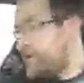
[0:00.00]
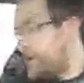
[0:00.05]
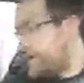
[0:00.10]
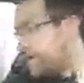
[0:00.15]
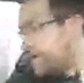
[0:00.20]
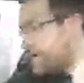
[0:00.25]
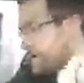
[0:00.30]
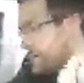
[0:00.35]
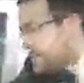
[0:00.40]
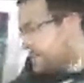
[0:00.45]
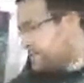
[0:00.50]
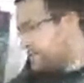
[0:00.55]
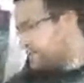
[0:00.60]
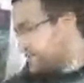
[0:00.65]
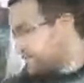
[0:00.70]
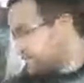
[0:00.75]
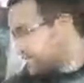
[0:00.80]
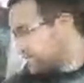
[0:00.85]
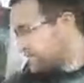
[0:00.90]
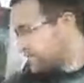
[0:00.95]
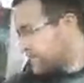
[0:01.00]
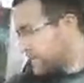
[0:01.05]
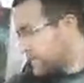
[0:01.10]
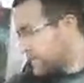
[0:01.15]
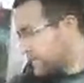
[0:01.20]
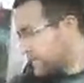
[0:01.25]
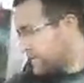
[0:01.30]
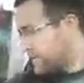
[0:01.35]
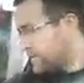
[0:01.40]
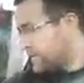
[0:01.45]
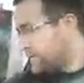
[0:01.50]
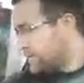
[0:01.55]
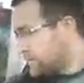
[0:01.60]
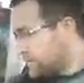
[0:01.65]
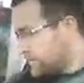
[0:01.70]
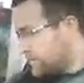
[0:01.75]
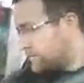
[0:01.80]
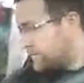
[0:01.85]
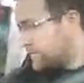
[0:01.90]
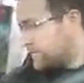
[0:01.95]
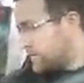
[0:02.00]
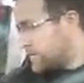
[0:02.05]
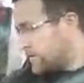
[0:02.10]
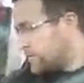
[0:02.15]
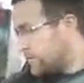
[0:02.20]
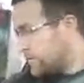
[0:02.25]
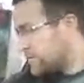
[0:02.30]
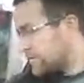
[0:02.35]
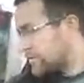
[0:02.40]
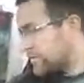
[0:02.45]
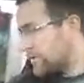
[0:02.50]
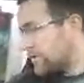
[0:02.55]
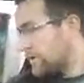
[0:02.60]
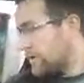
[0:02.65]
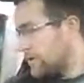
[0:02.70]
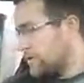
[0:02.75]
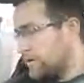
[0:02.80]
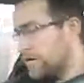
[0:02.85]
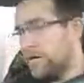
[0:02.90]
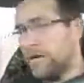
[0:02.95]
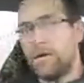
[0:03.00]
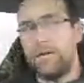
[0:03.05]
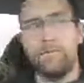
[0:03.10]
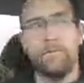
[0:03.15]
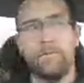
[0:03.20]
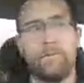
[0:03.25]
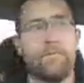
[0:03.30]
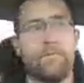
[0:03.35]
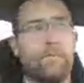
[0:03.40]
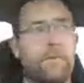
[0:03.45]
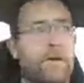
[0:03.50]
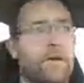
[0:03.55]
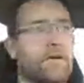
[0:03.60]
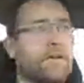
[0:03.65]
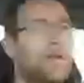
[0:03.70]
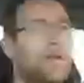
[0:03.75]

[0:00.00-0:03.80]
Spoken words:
We've got the drops down. Lower strong